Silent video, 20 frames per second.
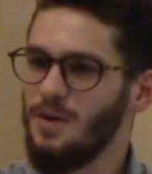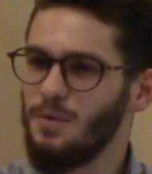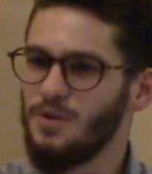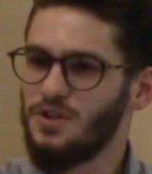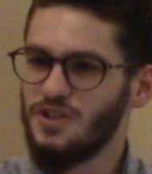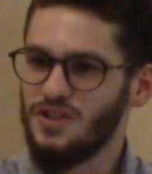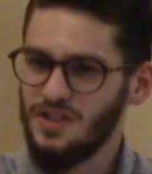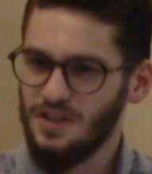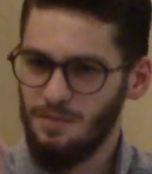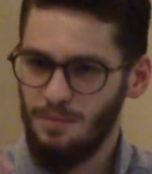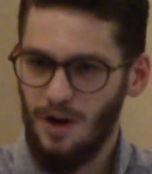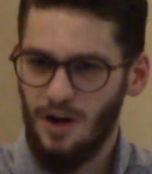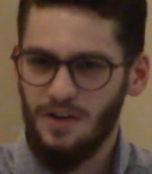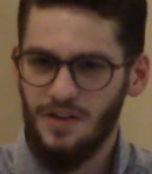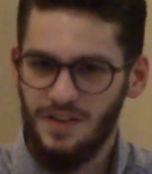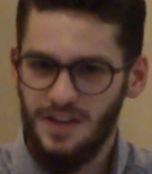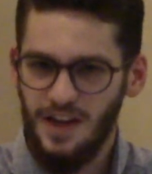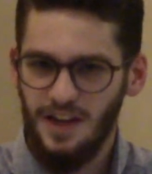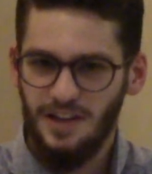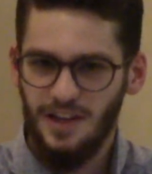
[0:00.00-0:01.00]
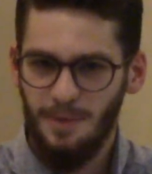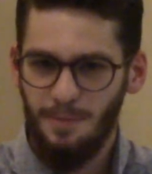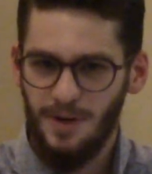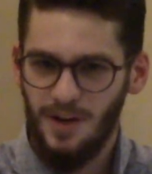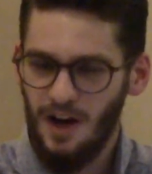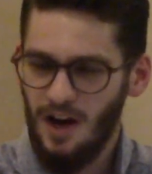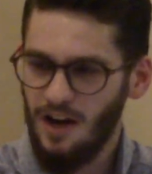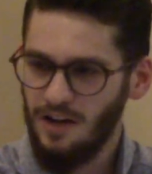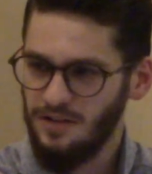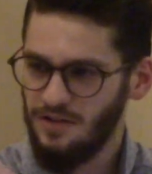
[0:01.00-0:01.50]
which is in modern day
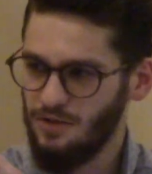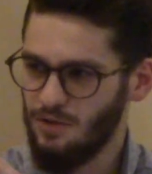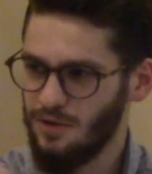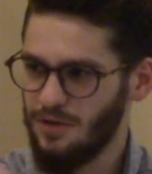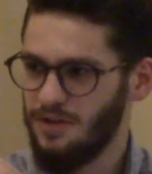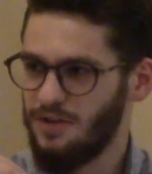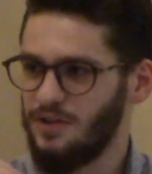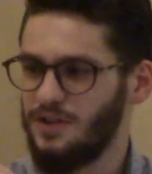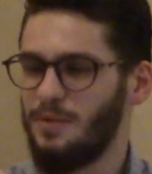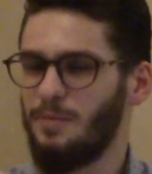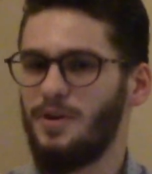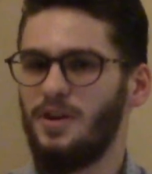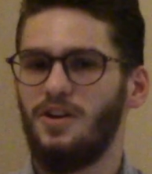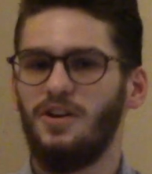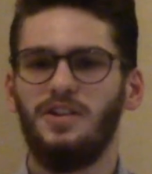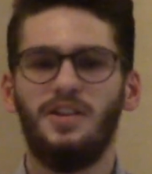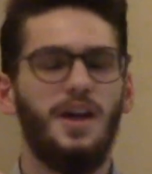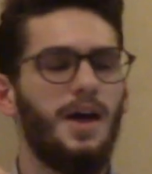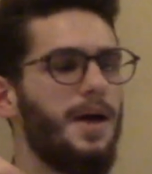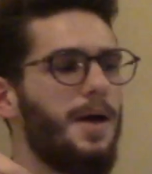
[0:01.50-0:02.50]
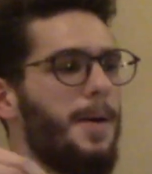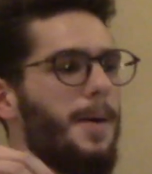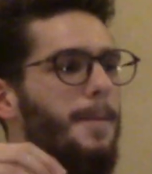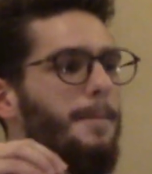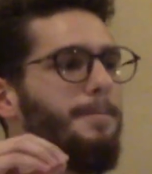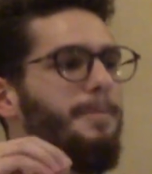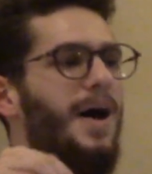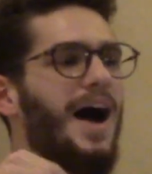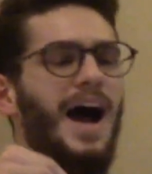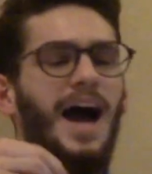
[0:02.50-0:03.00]
Lebanon, northern Lebanon,
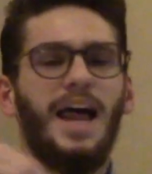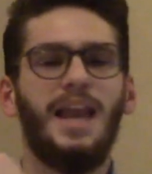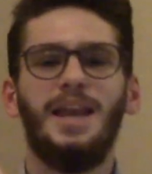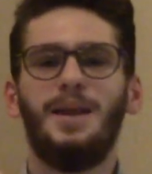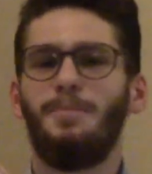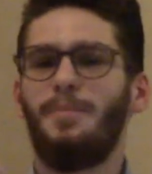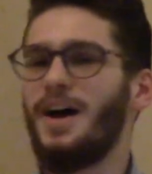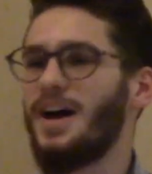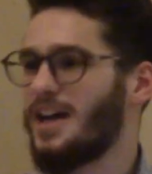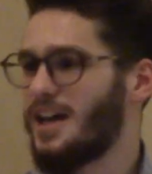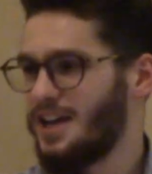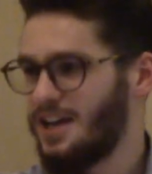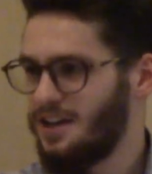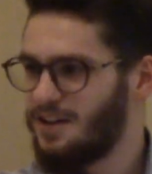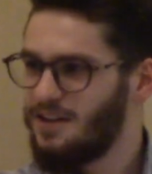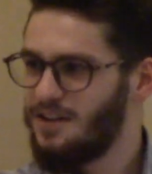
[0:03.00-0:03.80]
Baalbek.